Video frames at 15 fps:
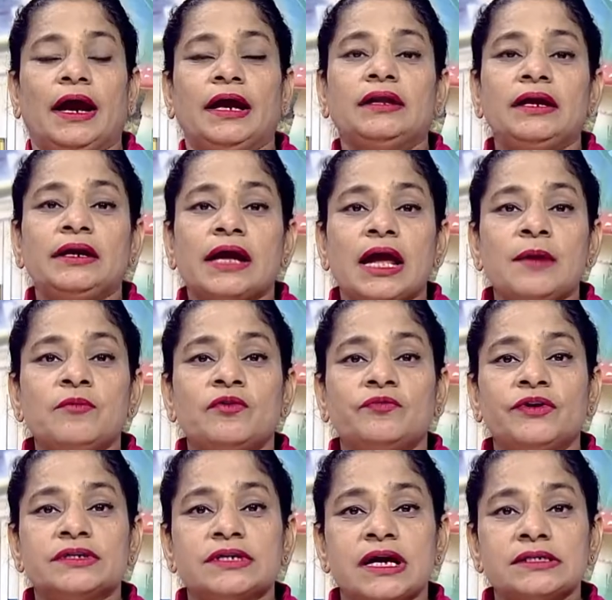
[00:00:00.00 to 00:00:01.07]
At the time
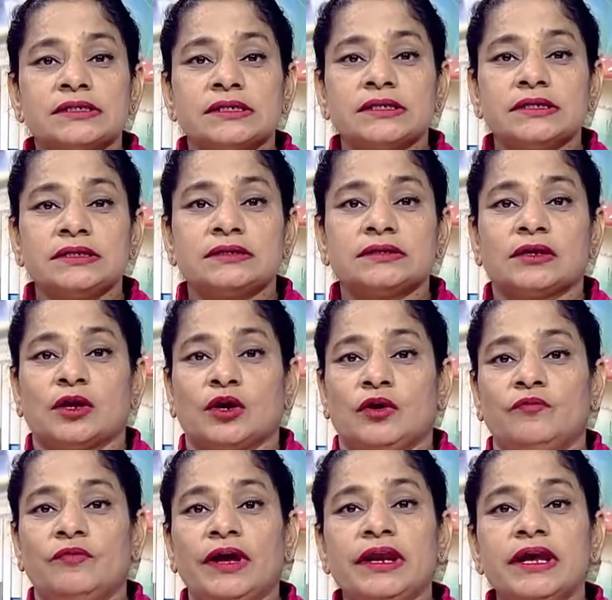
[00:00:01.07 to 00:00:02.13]
of disasters,
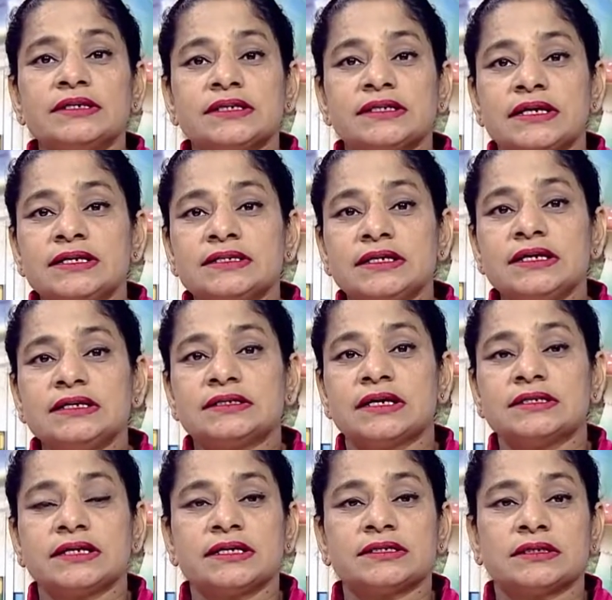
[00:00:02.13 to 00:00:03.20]
various agencies
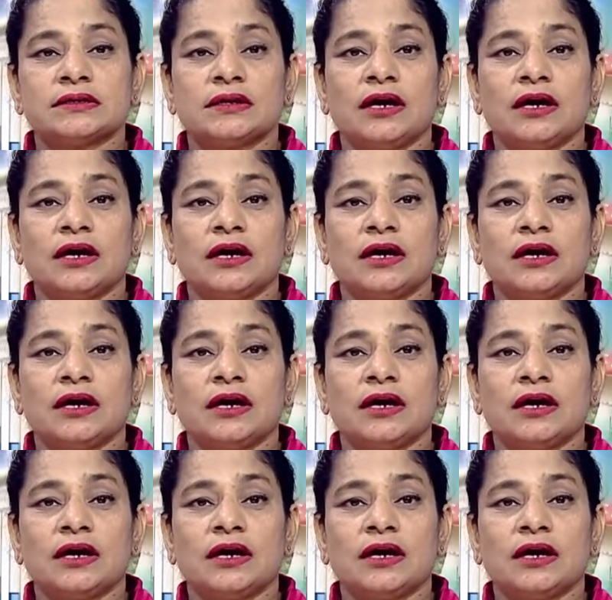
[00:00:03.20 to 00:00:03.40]
such as